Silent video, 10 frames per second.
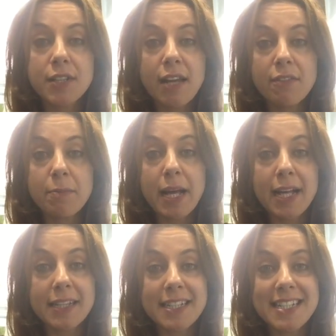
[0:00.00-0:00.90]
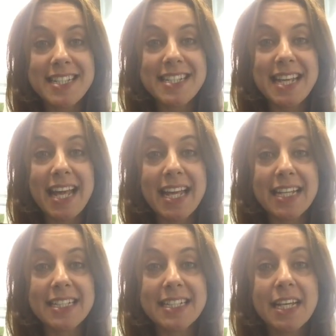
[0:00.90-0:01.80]
Kevin Palace,
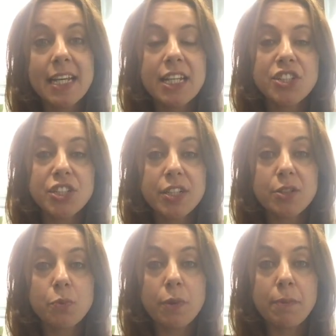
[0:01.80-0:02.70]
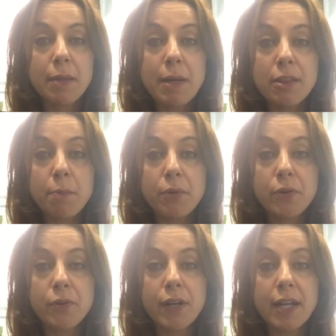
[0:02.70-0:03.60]
and he shared with me about the
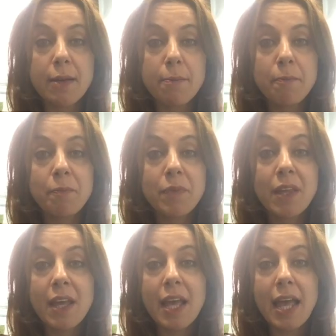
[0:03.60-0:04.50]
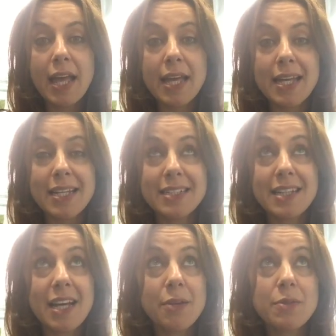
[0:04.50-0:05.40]
program, and
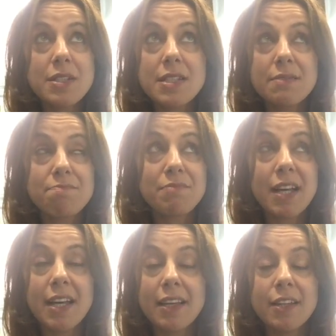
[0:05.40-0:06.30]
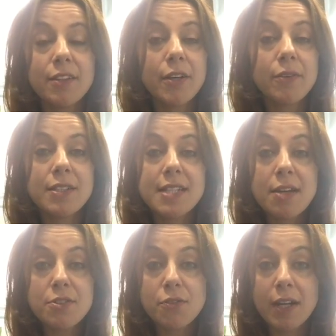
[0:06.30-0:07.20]
I was like, it
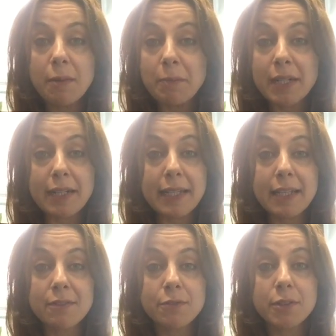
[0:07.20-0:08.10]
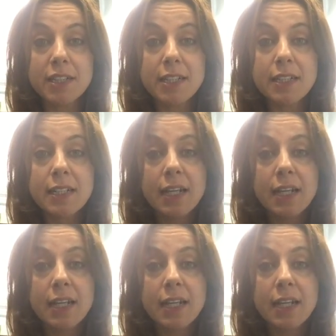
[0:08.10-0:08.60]
sounds great, but I can't afford it.